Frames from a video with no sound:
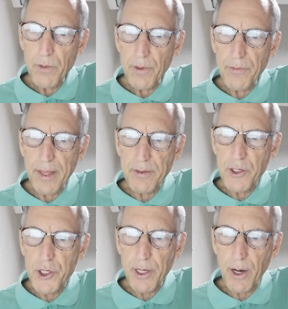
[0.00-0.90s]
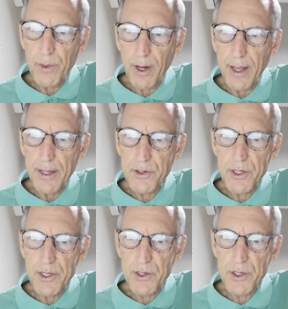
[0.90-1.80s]
The thing that you got to
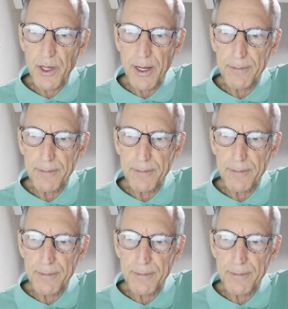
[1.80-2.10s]
realize is